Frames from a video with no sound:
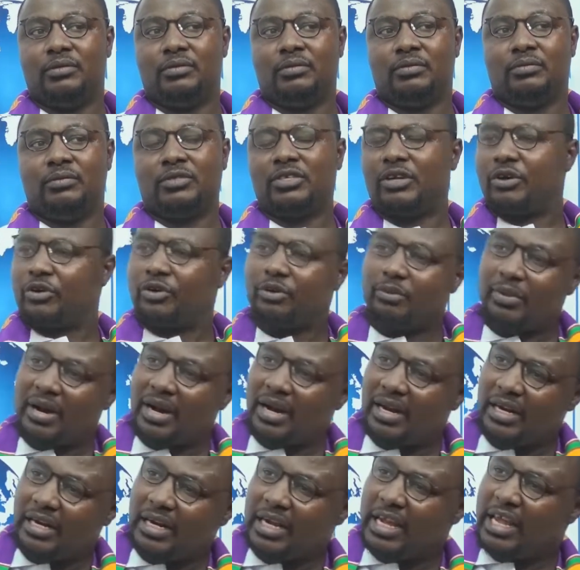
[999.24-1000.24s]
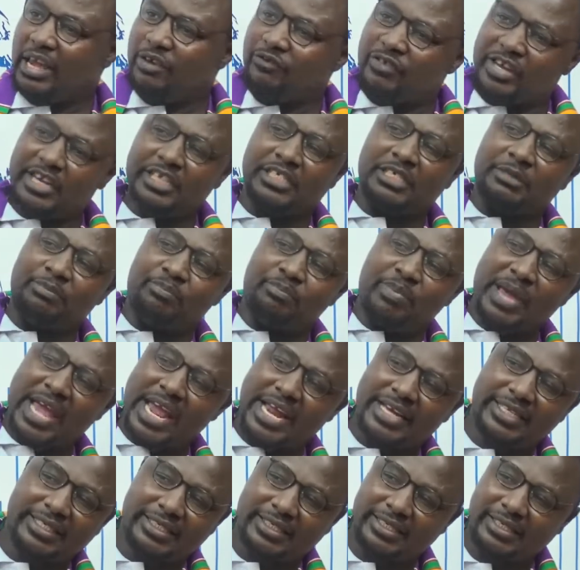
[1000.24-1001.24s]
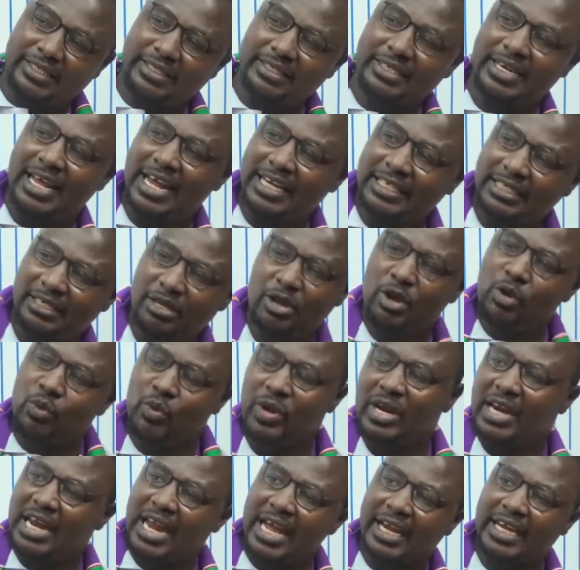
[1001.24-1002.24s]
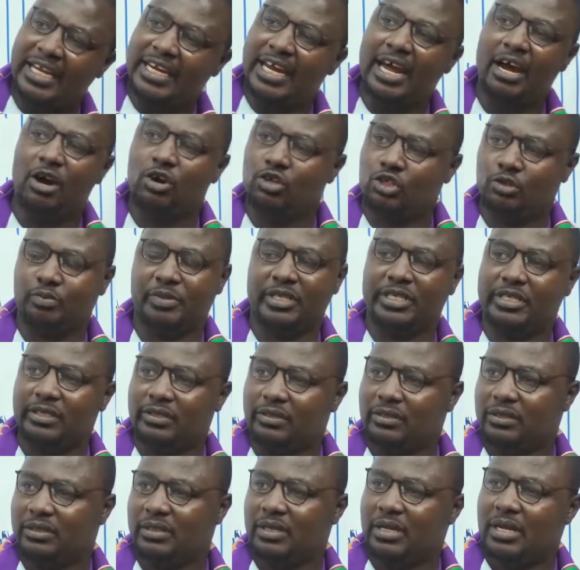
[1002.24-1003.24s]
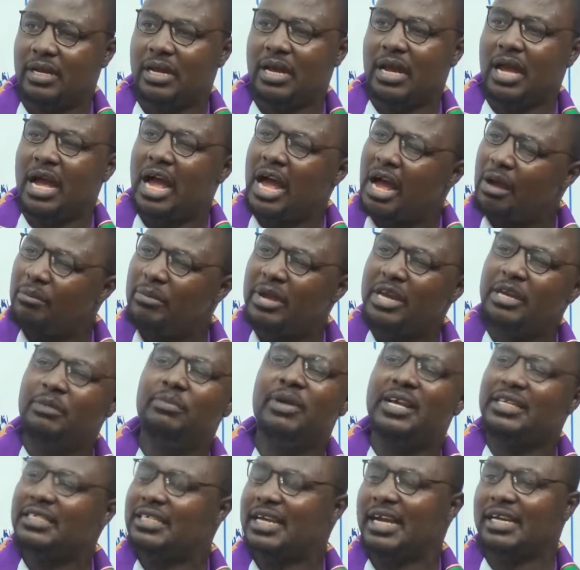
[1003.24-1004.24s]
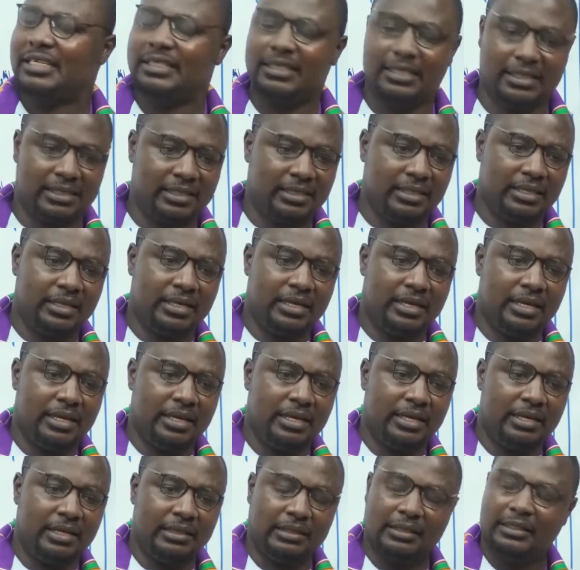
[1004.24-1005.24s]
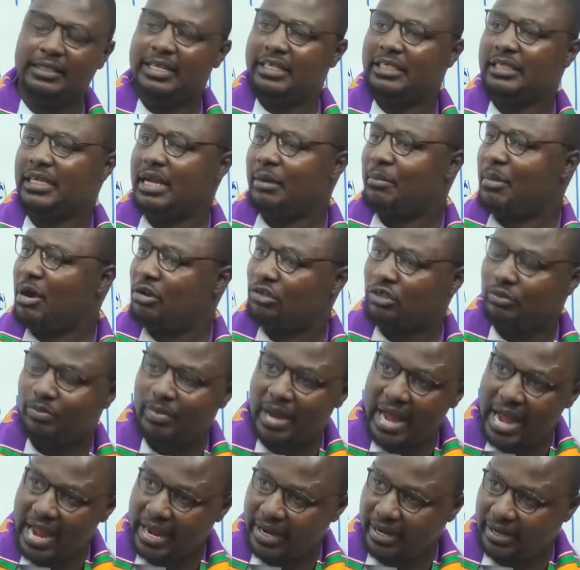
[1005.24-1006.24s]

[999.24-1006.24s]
So, Kroma, if it is beds that we lack in our hospitals, how many beds can't such amounts buy?